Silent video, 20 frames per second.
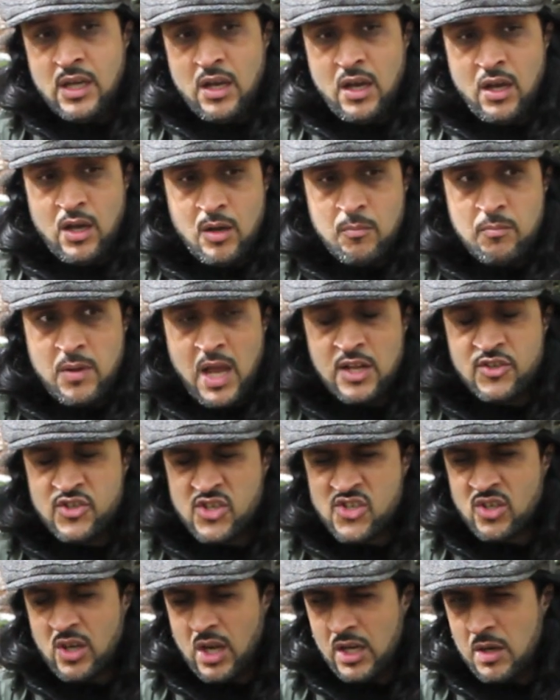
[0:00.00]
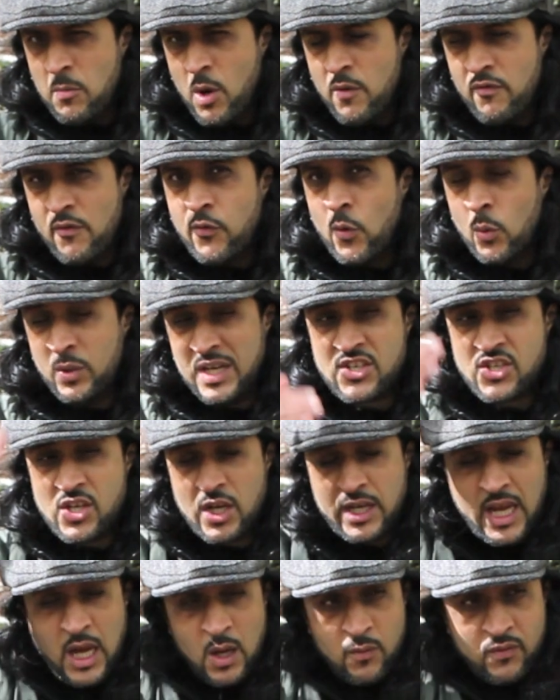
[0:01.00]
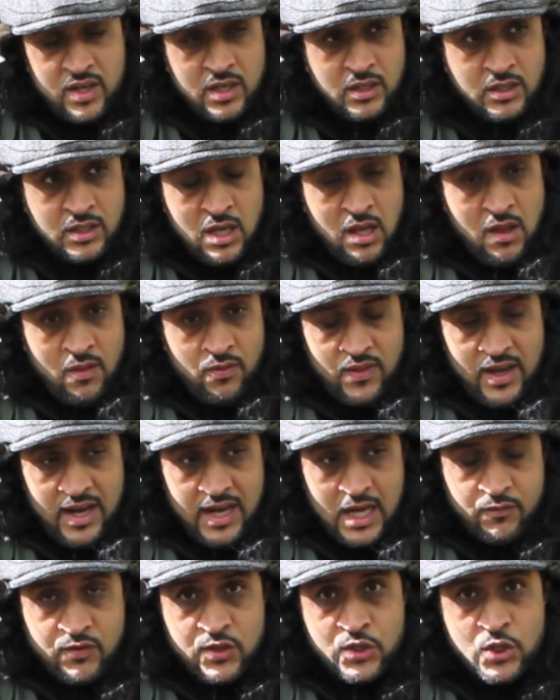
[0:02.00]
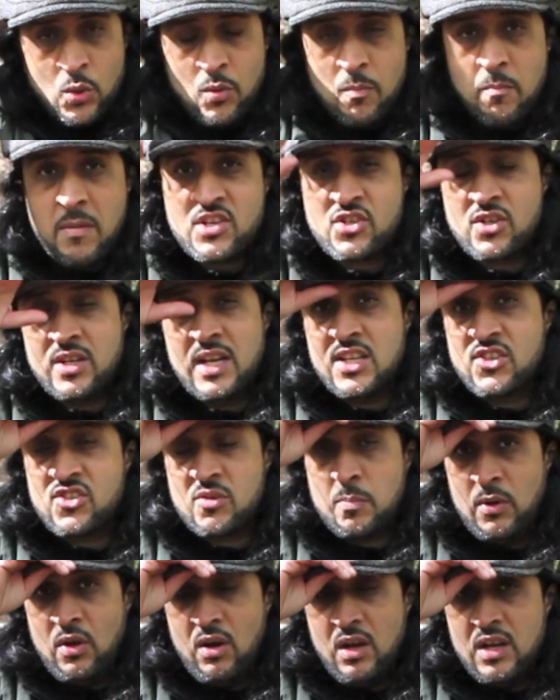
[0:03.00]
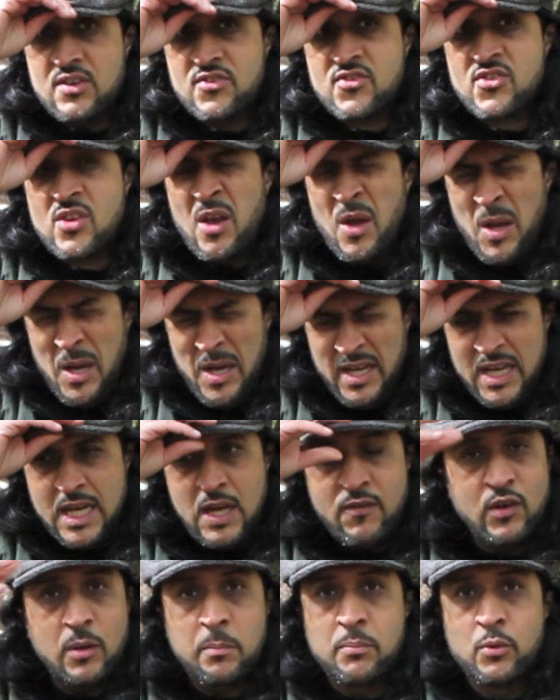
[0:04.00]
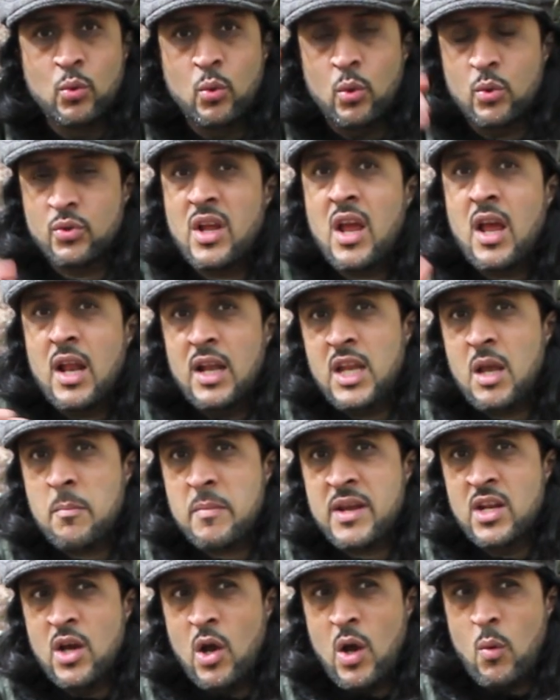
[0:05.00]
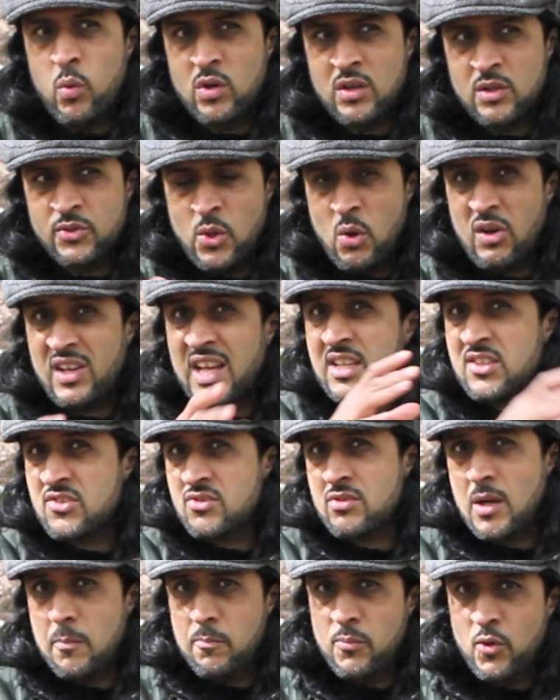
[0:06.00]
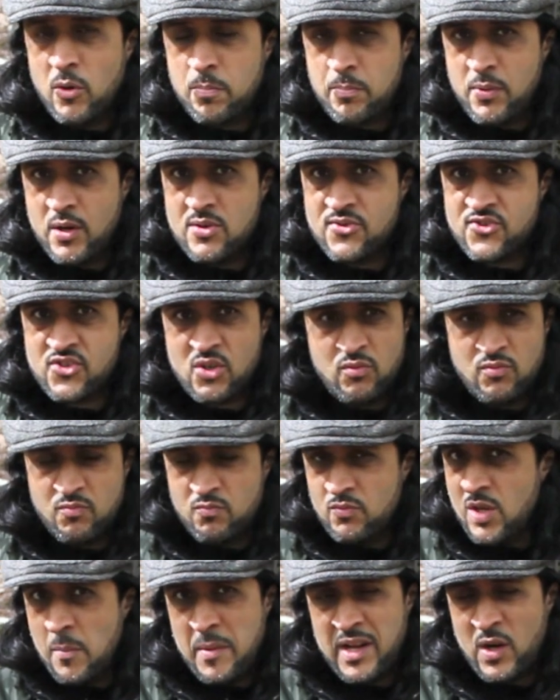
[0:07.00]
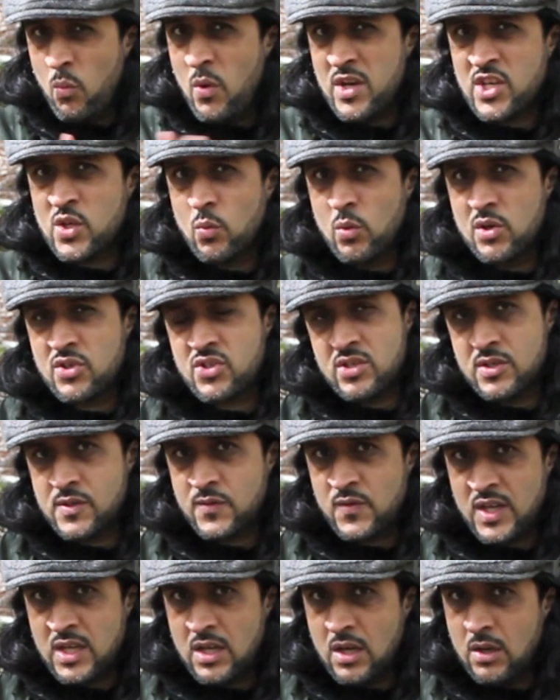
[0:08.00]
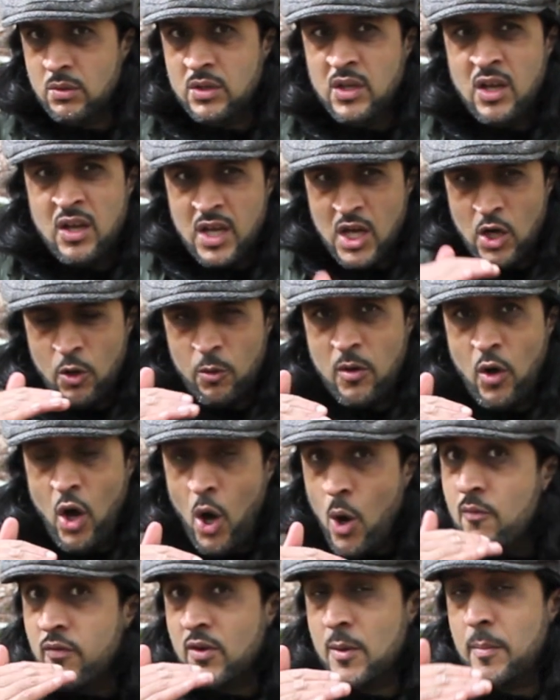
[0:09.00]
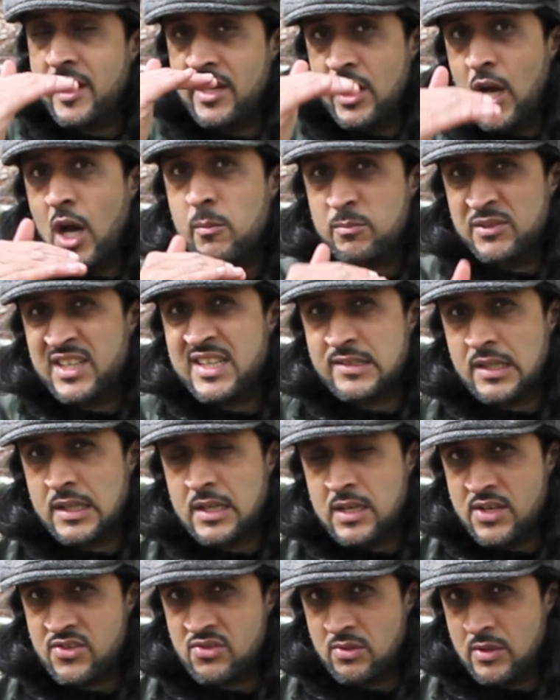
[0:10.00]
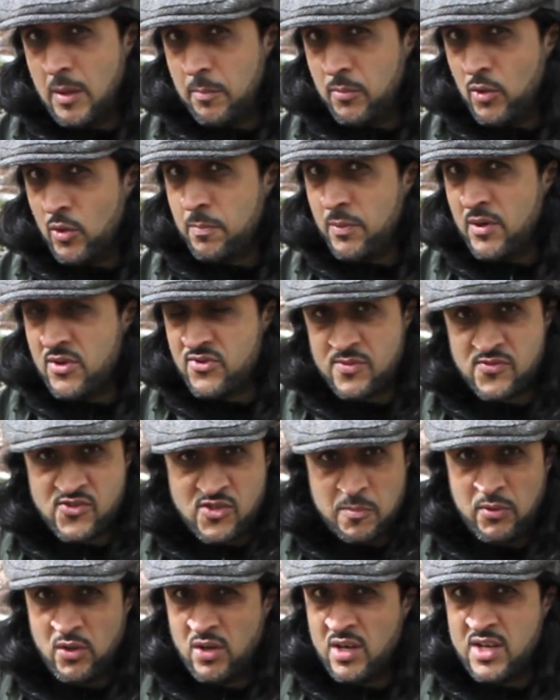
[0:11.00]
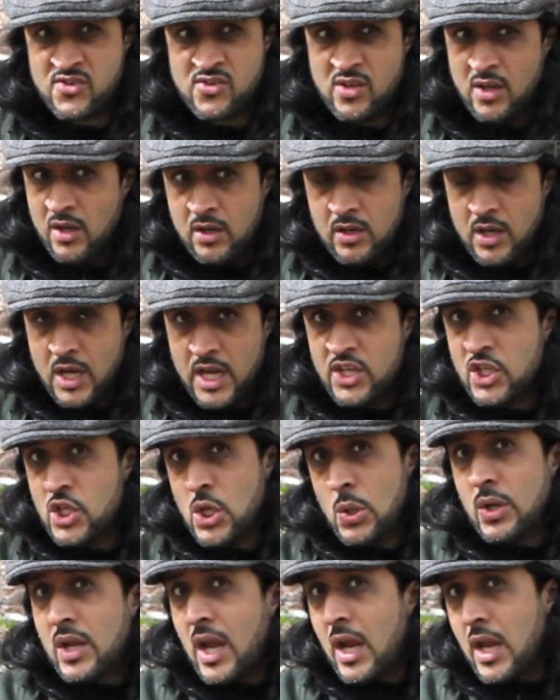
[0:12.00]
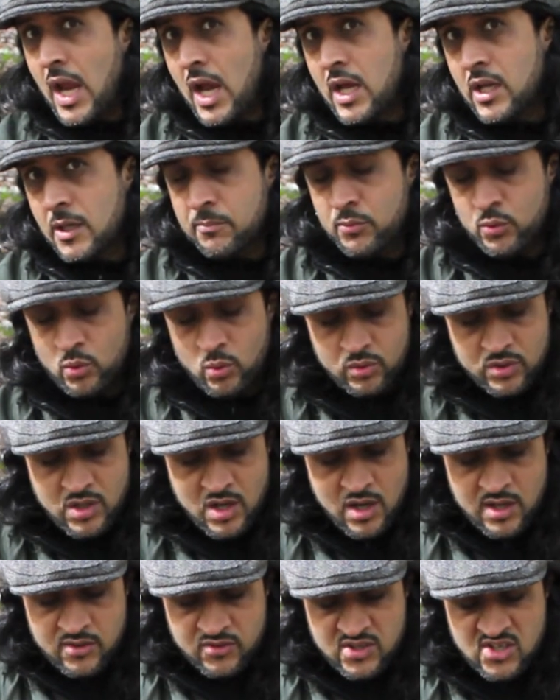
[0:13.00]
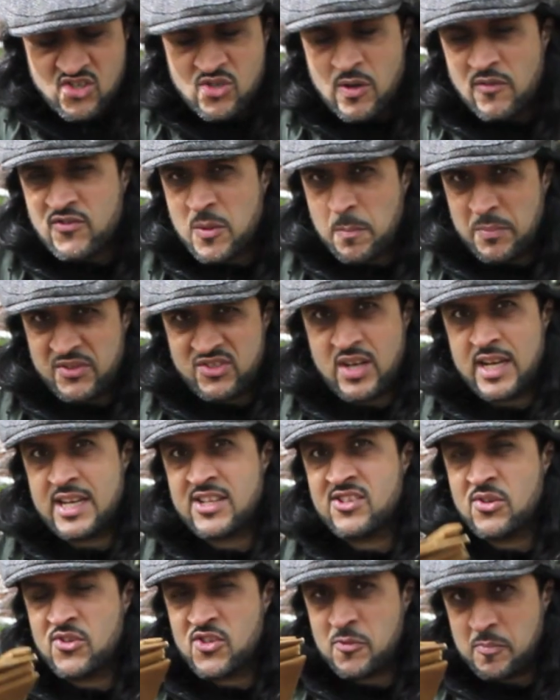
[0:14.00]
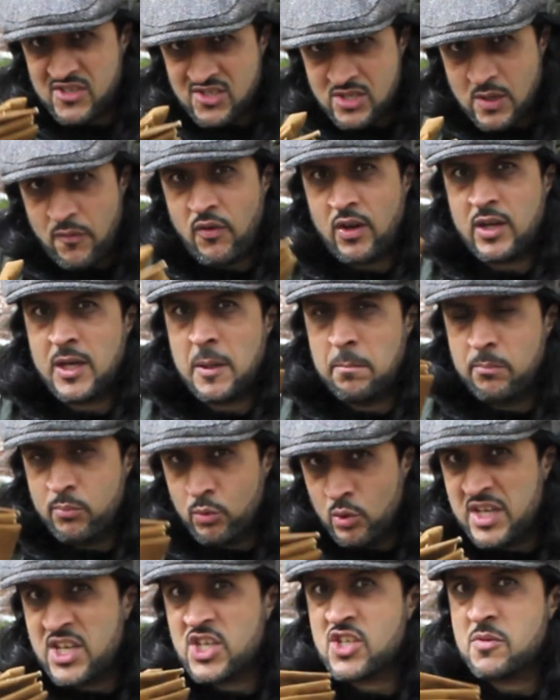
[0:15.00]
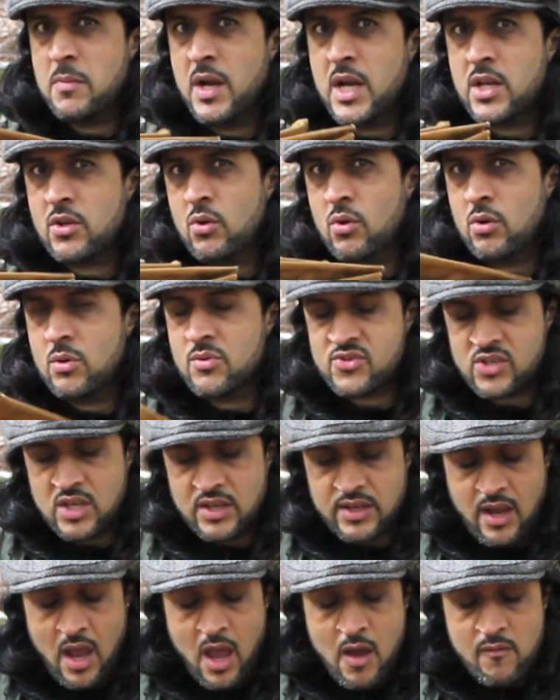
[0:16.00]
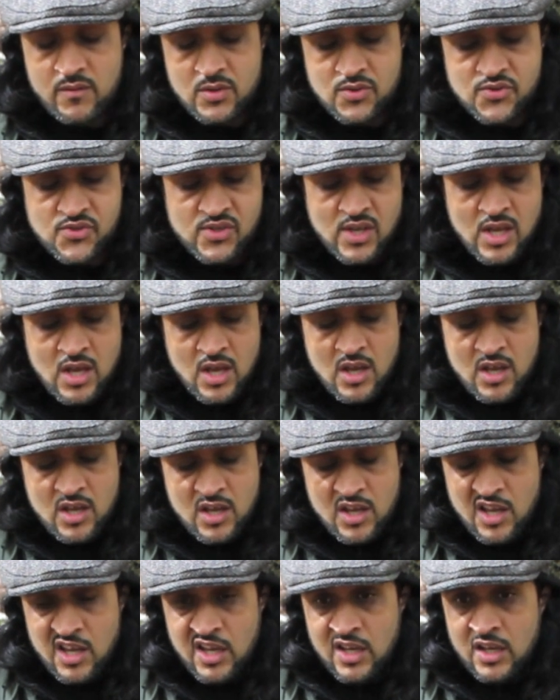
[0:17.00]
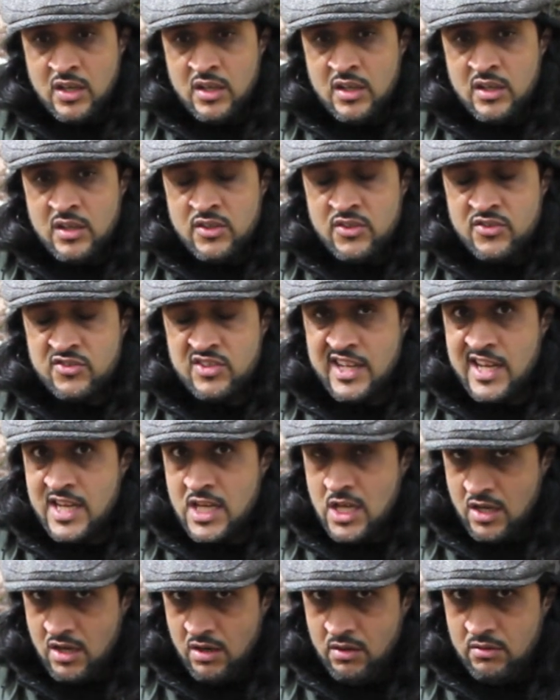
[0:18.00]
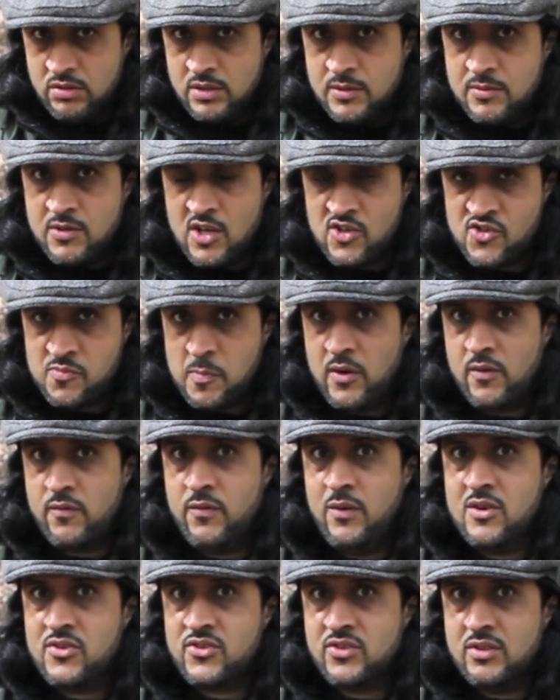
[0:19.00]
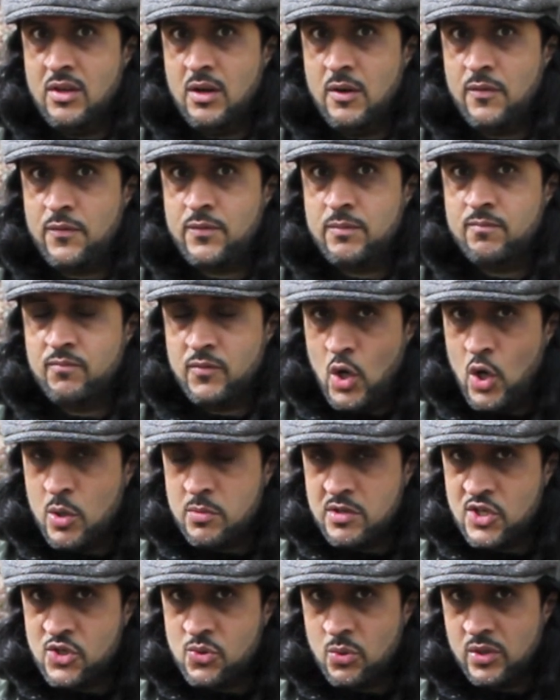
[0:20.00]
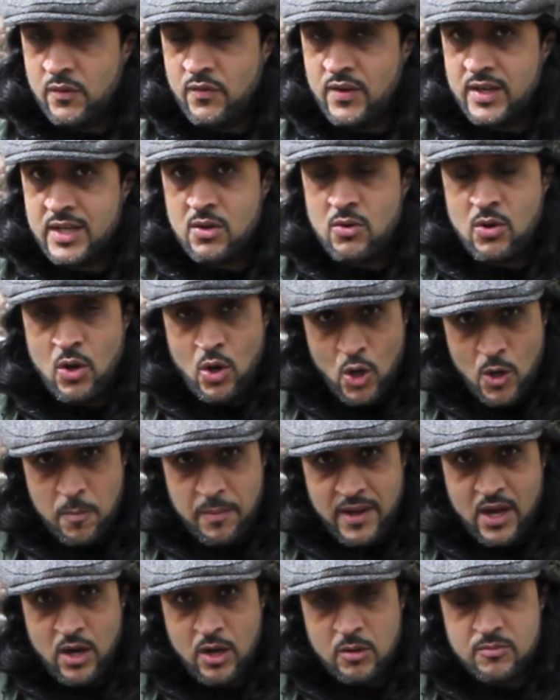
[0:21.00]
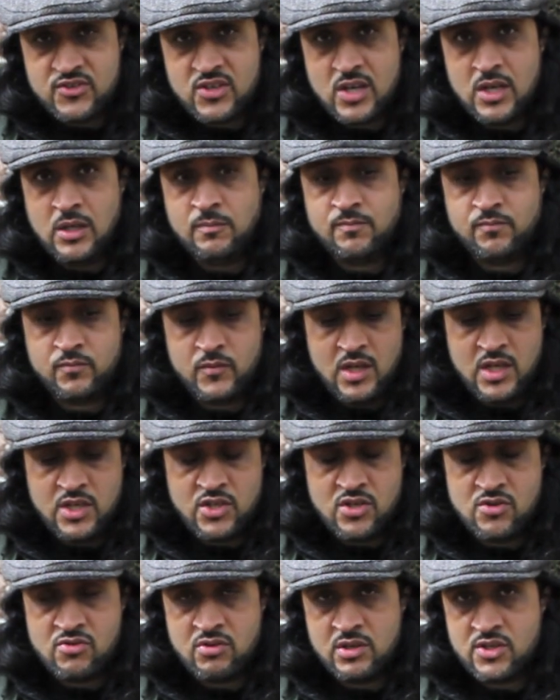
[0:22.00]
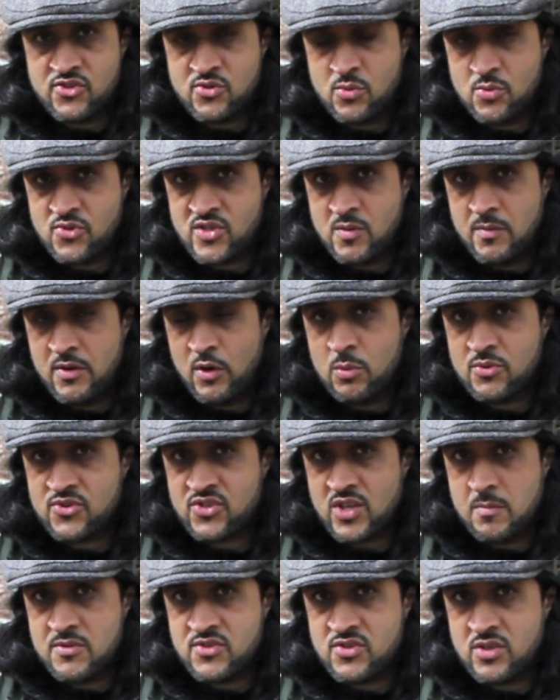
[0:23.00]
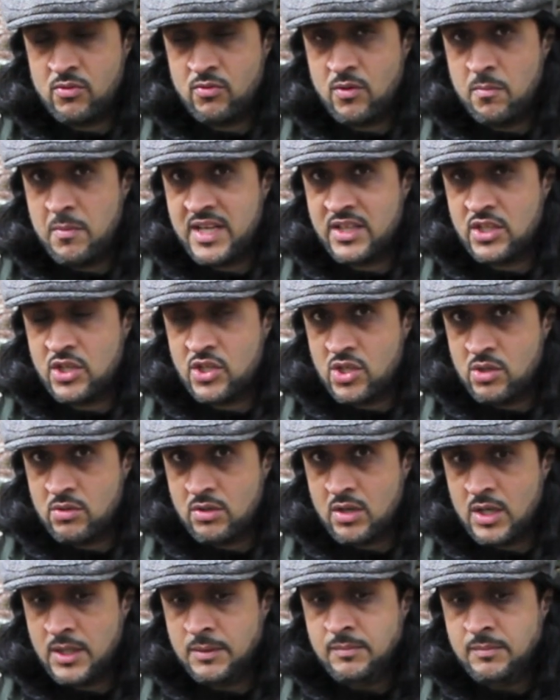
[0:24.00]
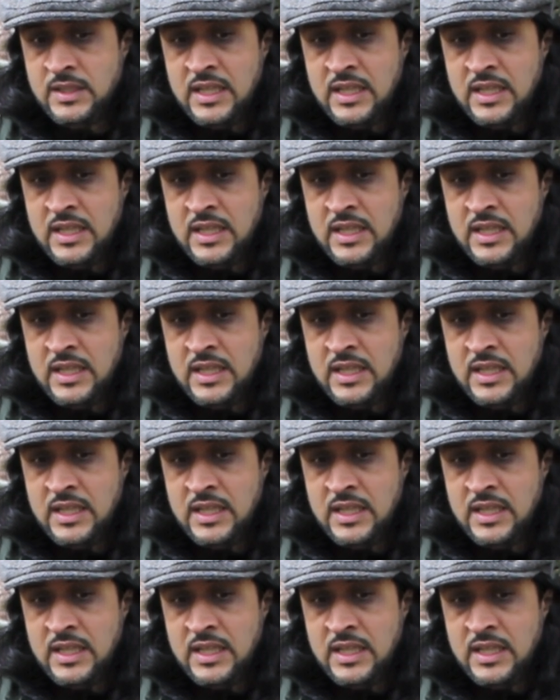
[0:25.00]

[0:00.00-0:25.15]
And just kind of moving forward, actually a caveat, that if you do mention any suppliers, even abroad, let me know, and what I'll do, I'll add it to that blog post, so no matter when you're watching this video, there'll hopefully be an updated list on that blog post of suppliers in the UK and abroad. This is obviously pertaining to specifically British made oilskin canvas. So there you go, I spoke fast enough. Hope you enjoyed the video, hope it helped out in you trying to source some oilskin material made in the UK.